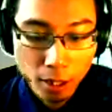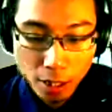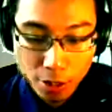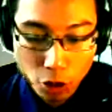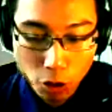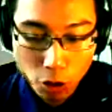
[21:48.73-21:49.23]

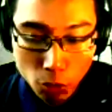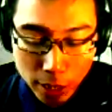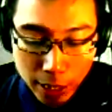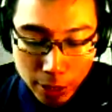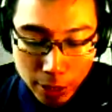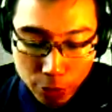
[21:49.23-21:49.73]
So
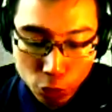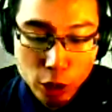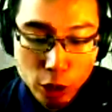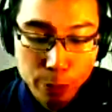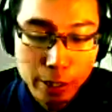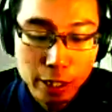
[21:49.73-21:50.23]
so
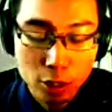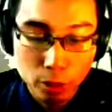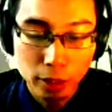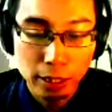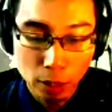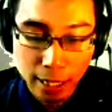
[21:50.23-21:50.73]
rich pins
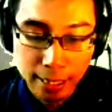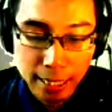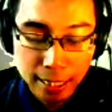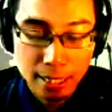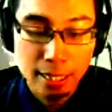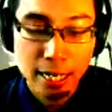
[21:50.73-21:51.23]
really, at the
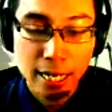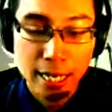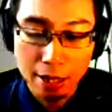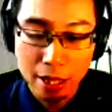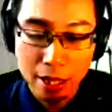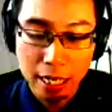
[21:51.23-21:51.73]
end of the day,
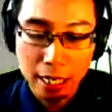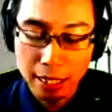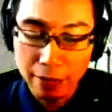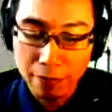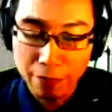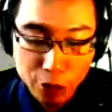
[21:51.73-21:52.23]
they
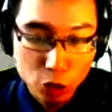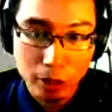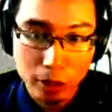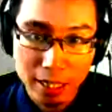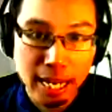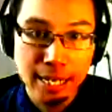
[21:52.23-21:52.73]
they visually
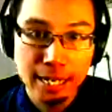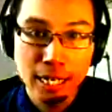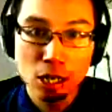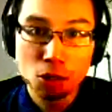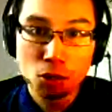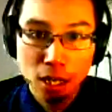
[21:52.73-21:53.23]
stand out.